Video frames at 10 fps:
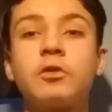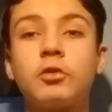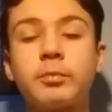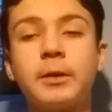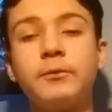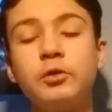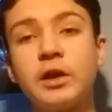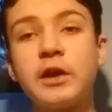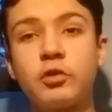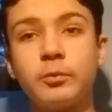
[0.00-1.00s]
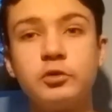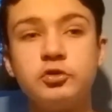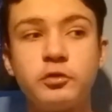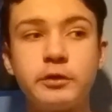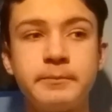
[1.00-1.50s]
So that's my review, guys. Hope you
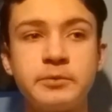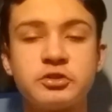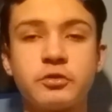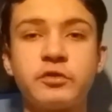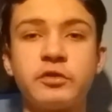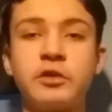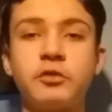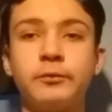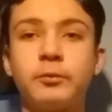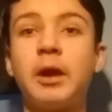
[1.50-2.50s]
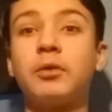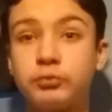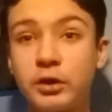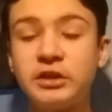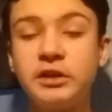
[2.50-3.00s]
enjoy. Be sure to stay tuned for my
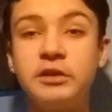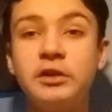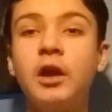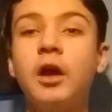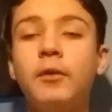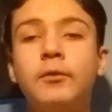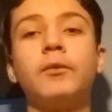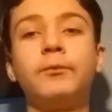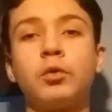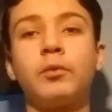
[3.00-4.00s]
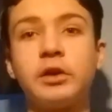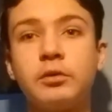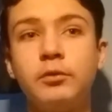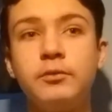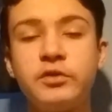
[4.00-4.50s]
ranking of all four
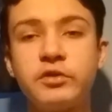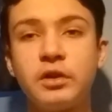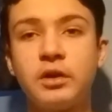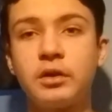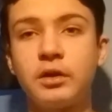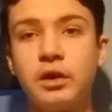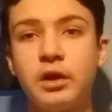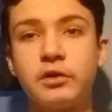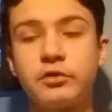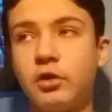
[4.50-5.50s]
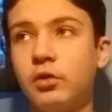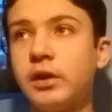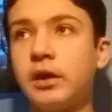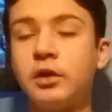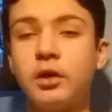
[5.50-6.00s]
Lego movies. Uh, so,
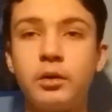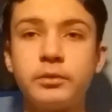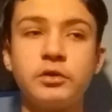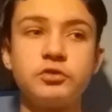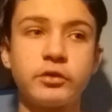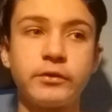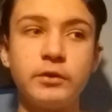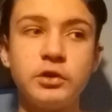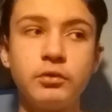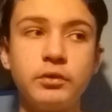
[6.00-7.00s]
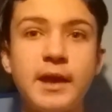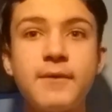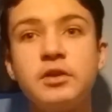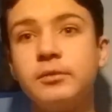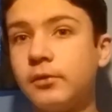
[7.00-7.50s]
yeah. Hope you enjoyed this video.
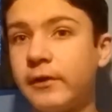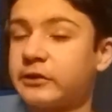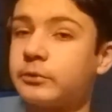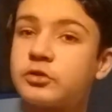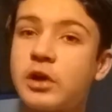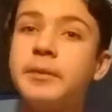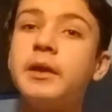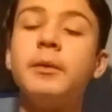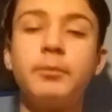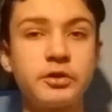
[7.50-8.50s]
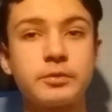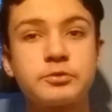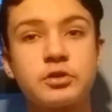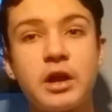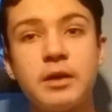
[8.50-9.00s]
If you do, like, subscribe. Please
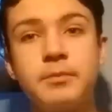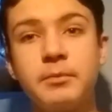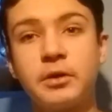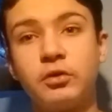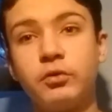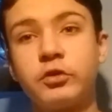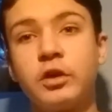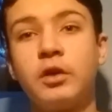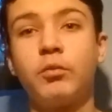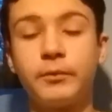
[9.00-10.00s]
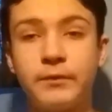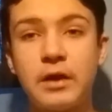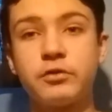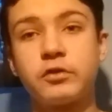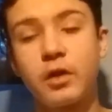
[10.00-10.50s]
subscribe. My goal is
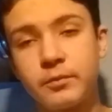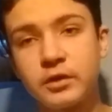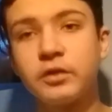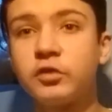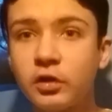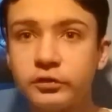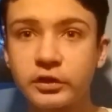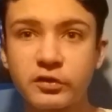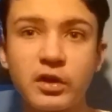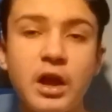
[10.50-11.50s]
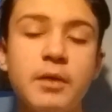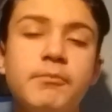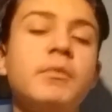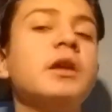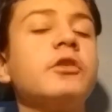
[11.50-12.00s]
1,000 subs. See y'all next
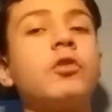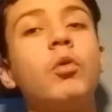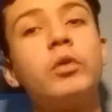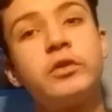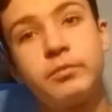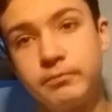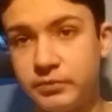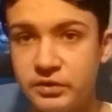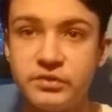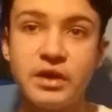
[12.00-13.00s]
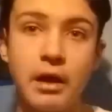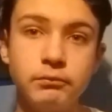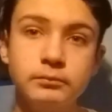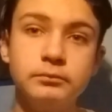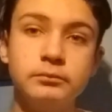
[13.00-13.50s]
time. And as always, peace
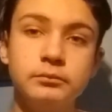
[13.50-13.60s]
out.